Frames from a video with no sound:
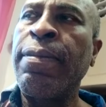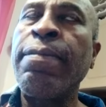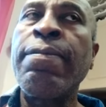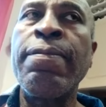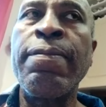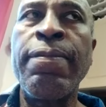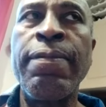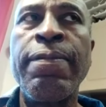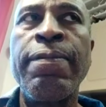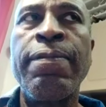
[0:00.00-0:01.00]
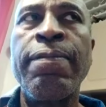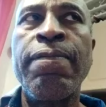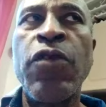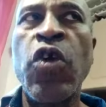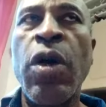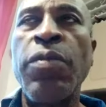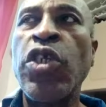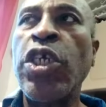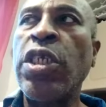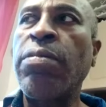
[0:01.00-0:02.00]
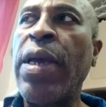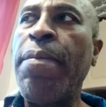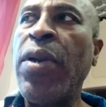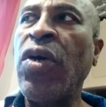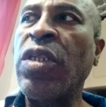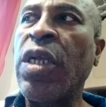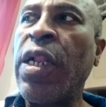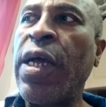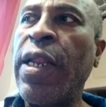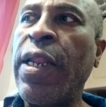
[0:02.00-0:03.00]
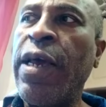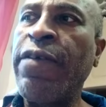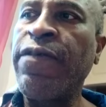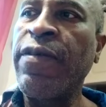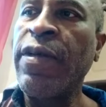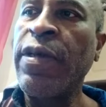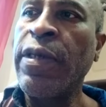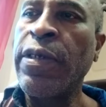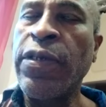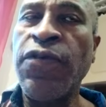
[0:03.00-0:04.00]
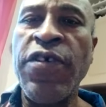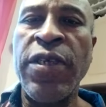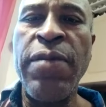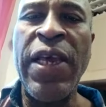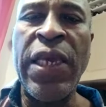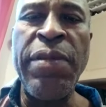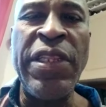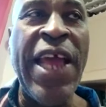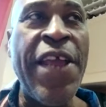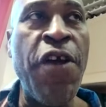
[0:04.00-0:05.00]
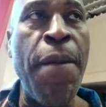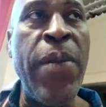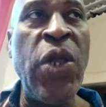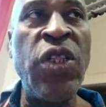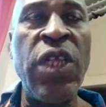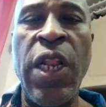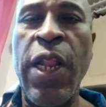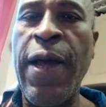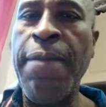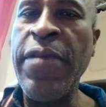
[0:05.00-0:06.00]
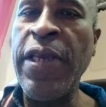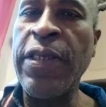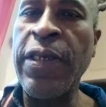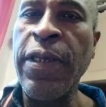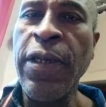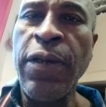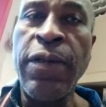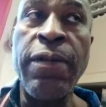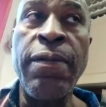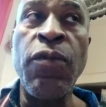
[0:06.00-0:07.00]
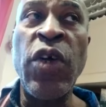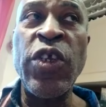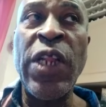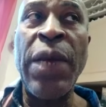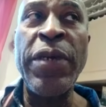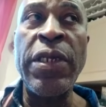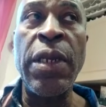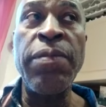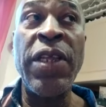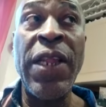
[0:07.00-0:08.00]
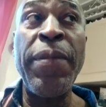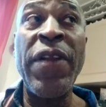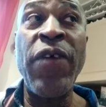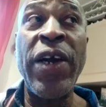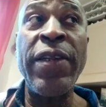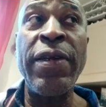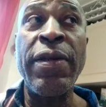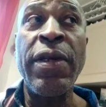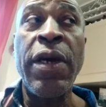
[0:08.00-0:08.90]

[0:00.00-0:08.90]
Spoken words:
Then come change my blood clot life. Stress me and give me that your blood clot beating. What should I meet him? Say that motherfucker, you know?